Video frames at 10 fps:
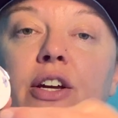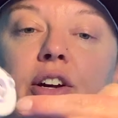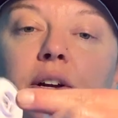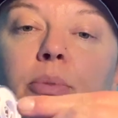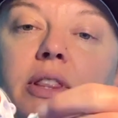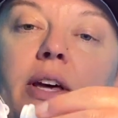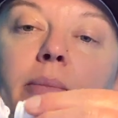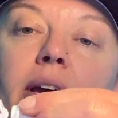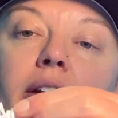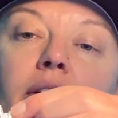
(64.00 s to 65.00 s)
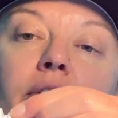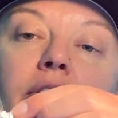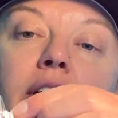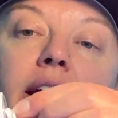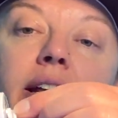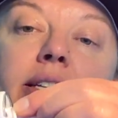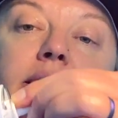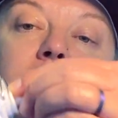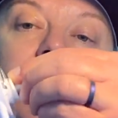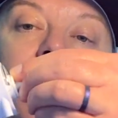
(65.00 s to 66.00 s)
you're gonna put them in right
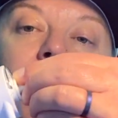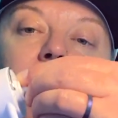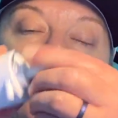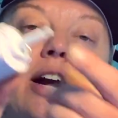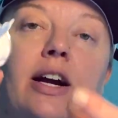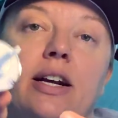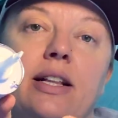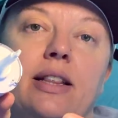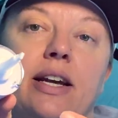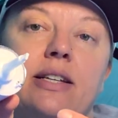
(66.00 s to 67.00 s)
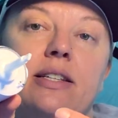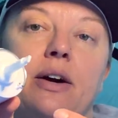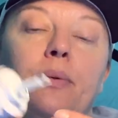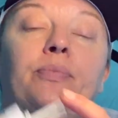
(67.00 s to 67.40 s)
there, like so.